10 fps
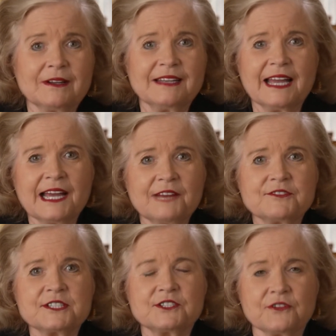
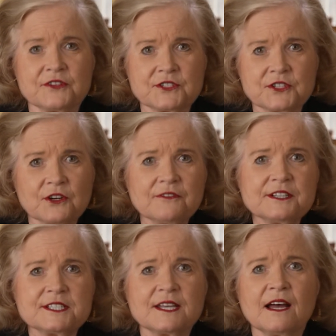lives to the
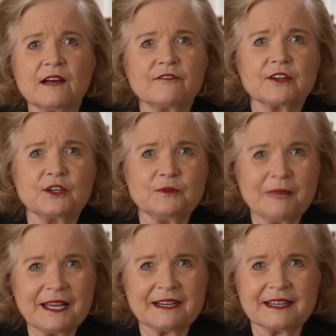service of
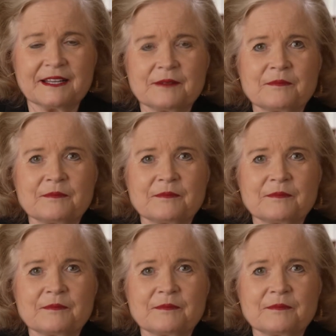humanity.